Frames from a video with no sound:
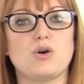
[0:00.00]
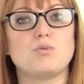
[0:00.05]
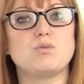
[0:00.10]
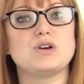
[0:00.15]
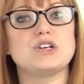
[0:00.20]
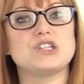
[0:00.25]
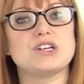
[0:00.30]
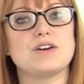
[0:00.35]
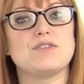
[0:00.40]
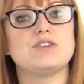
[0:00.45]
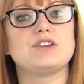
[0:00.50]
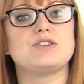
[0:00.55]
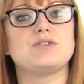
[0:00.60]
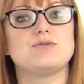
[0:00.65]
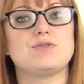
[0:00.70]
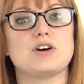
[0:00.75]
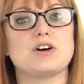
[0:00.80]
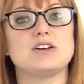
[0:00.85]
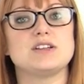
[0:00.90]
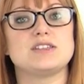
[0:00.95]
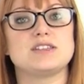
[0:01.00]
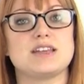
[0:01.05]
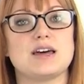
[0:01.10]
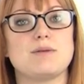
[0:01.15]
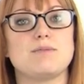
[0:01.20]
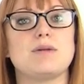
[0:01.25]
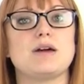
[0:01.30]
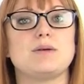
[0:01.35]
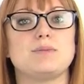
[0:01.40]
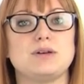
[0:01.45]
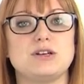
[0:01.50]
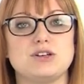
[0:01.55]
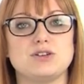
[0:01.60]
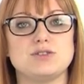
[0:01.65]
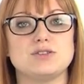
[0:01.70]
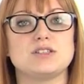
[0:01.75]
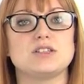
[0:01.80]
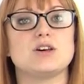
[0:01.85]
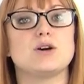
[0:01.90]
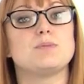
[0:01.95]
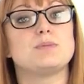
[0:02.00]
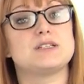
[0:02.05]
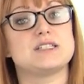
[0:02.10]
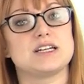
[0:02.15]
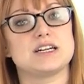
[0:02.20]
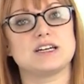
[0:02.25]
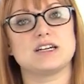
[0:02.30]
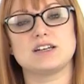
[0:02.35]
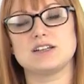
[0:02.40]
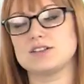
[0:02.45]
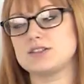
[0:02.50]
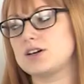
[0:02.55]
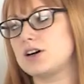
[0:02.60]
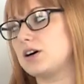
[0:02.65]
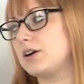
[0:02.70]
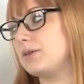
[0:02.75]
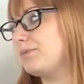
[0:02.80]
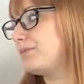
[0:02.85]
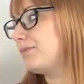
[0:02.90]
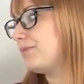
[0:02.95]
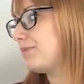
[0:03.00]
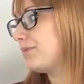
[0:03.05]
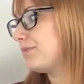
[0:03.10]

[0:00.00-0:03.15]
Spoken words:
on whichever device they may be using at a particular time.